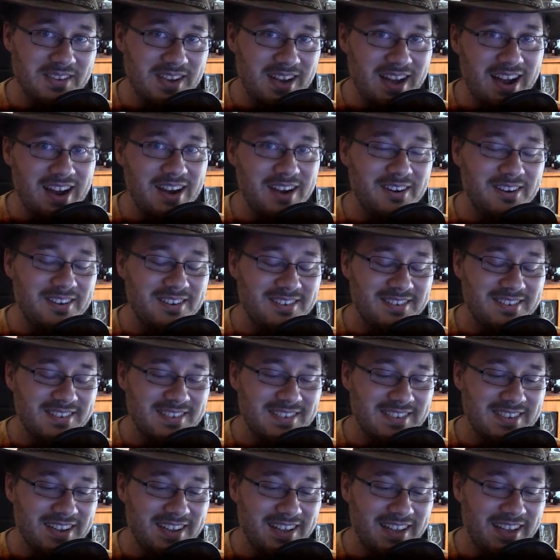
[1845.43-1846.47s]
higher.
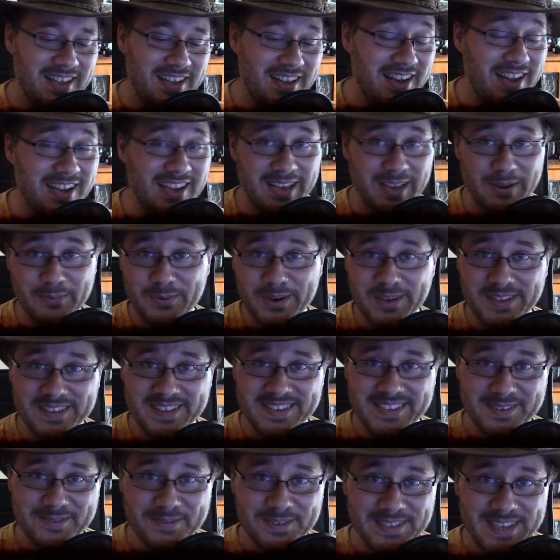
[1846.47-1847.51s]
And I can't wait to
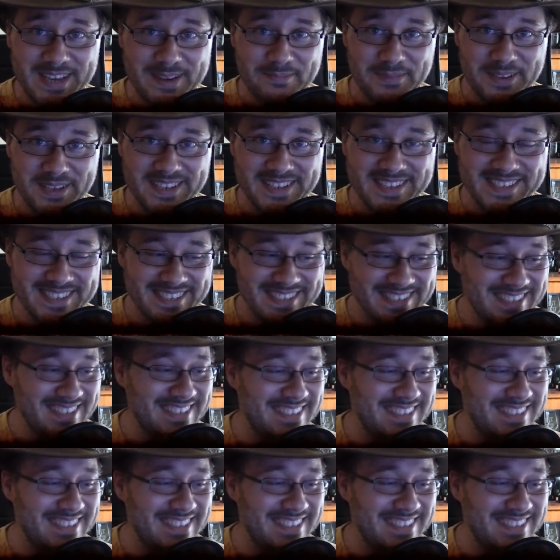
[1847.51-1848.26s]
see what that means.